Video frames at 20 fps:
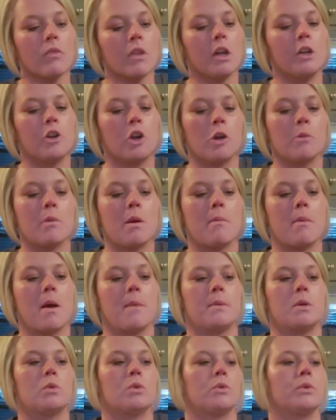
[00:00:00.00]
And her and my
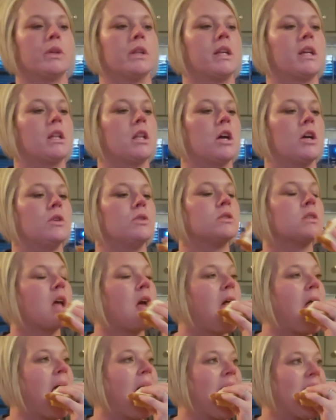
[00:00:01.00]
mama were really close.
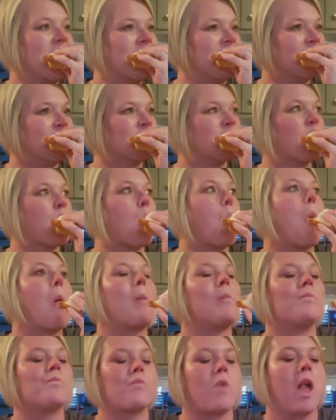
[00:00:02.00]

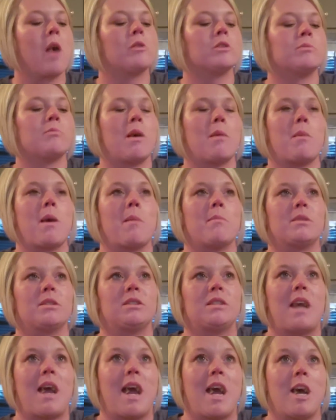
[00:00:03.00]
That was my mama's
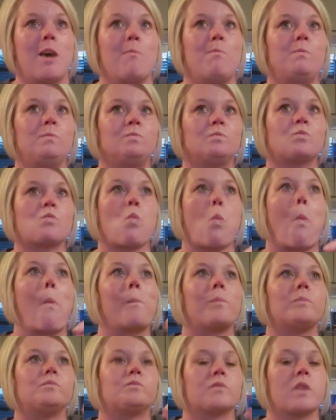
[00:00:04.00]
dad,
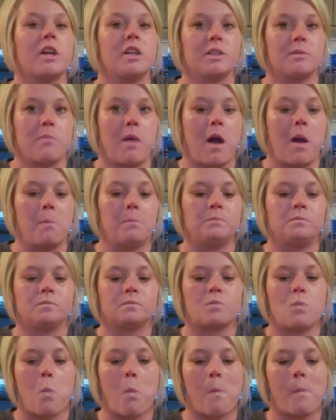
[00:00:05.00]
his mom.
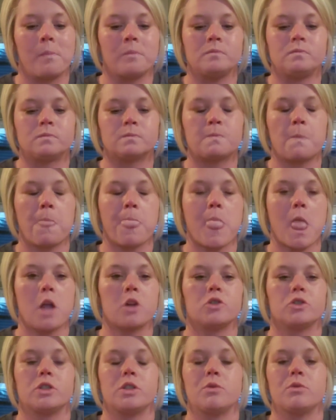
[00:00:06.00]

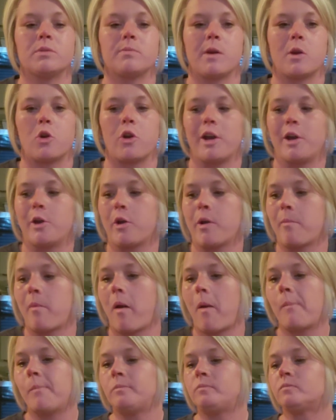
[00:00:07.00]
So she was my great grandma.